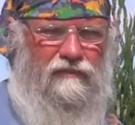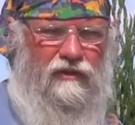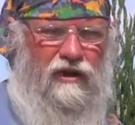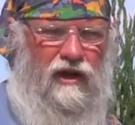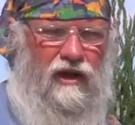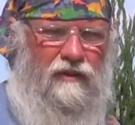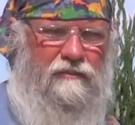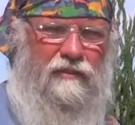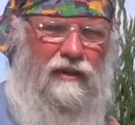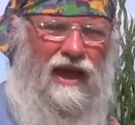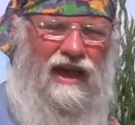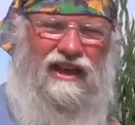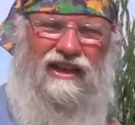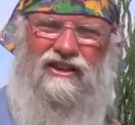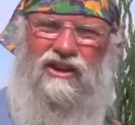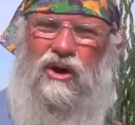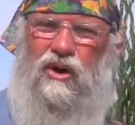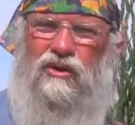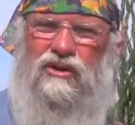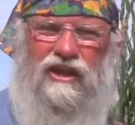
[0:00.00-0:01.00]
Back in
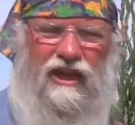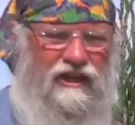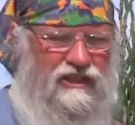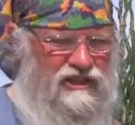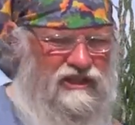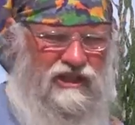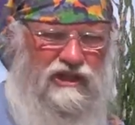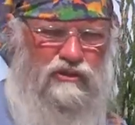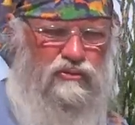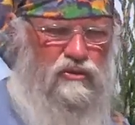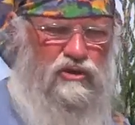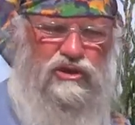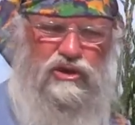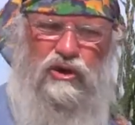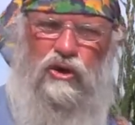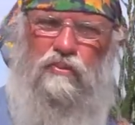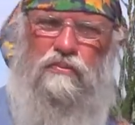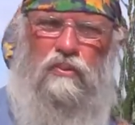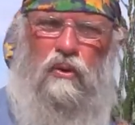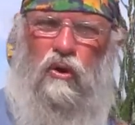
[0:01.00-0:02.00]
the old days, these were
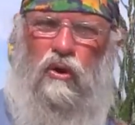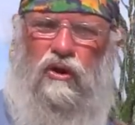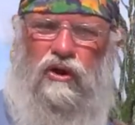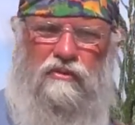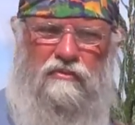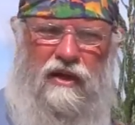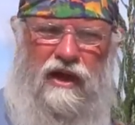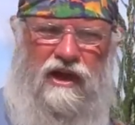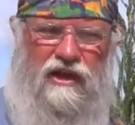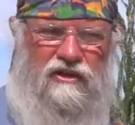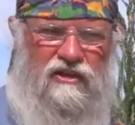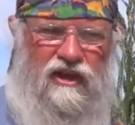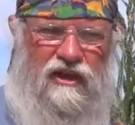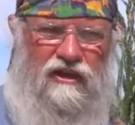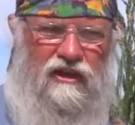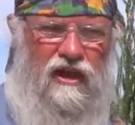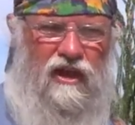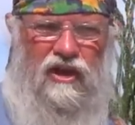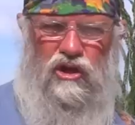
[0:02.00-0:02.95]
so poorly made that